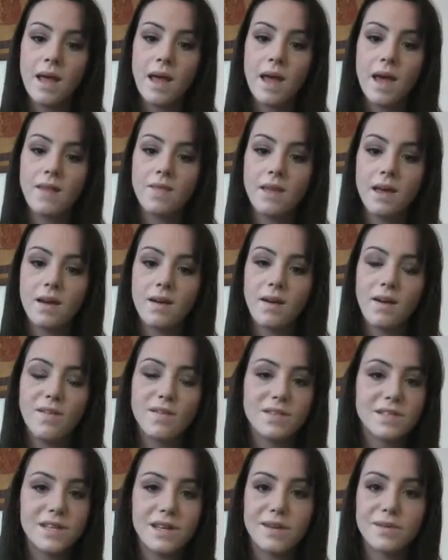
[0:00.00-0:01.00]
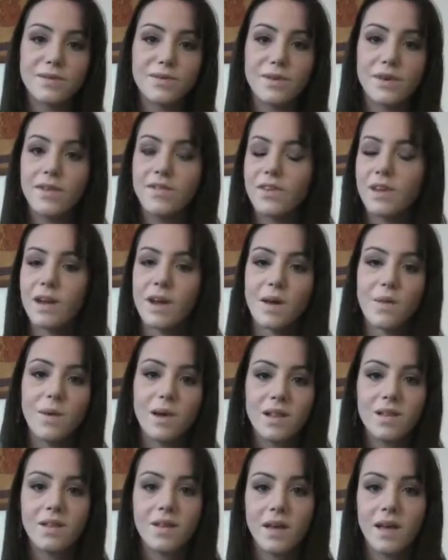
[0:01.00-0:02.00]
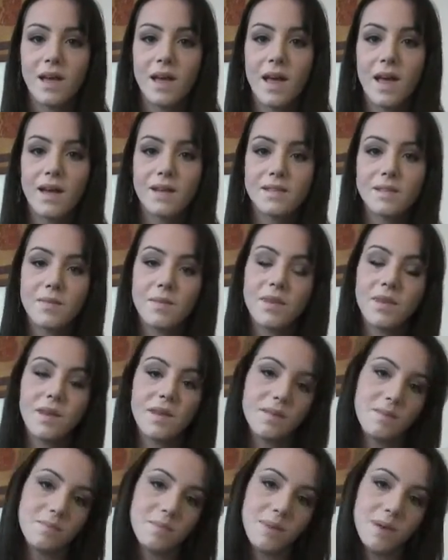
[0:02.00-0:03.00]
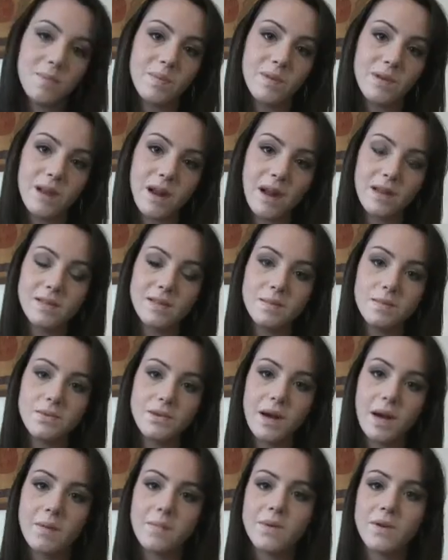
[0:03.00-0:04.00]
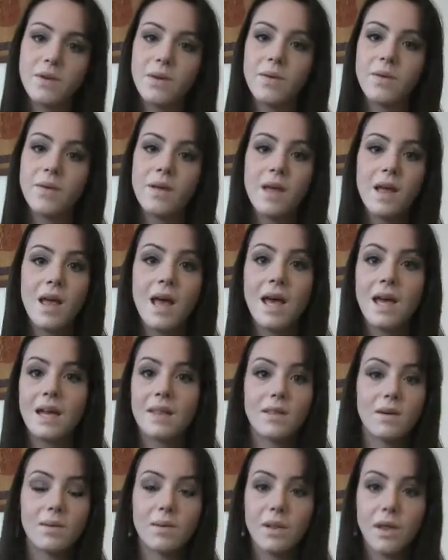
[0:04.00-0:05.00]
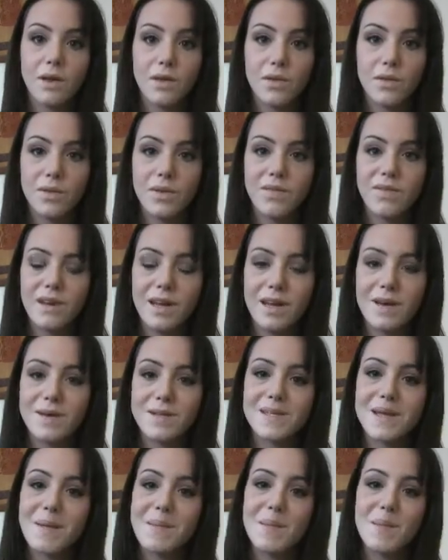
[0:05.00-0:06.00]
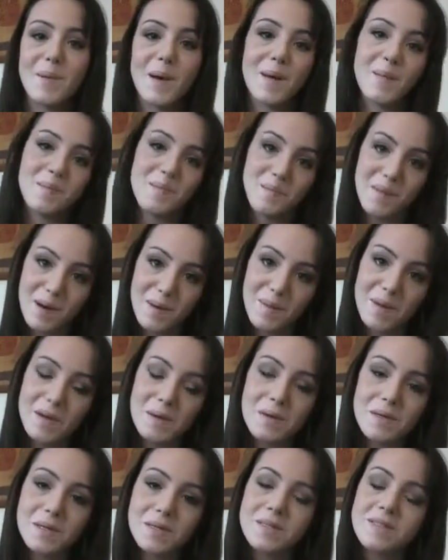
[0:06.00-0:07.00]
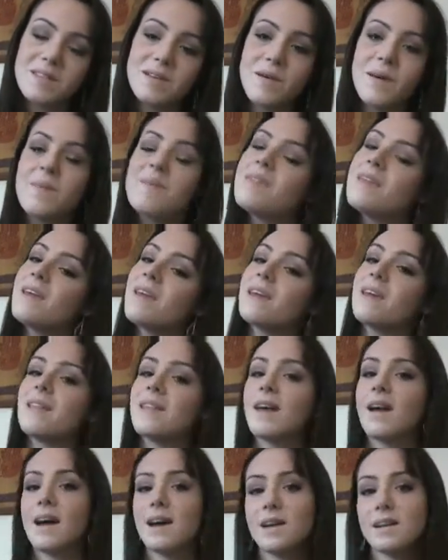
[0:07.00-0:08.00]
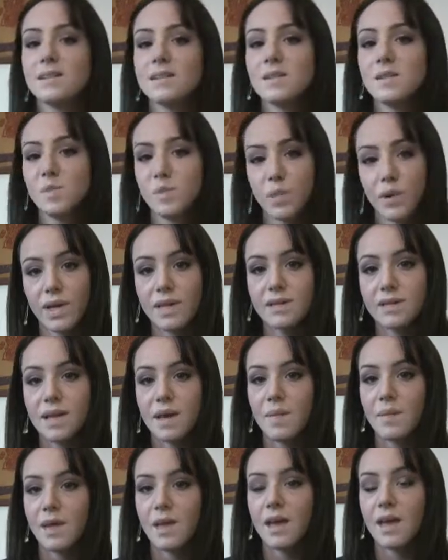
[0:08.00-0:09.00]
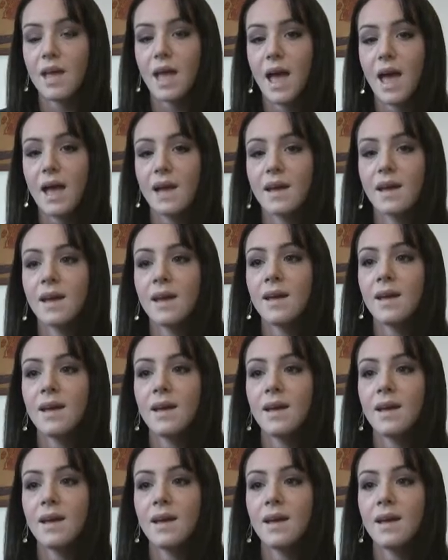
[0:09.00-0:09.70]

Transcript: And then all of a sudden, it was really funny, I went looking at some of the people that I subscribe to, and there were like 3 videos up about Bare Minerals. So I'm thinking that as spring is coming again,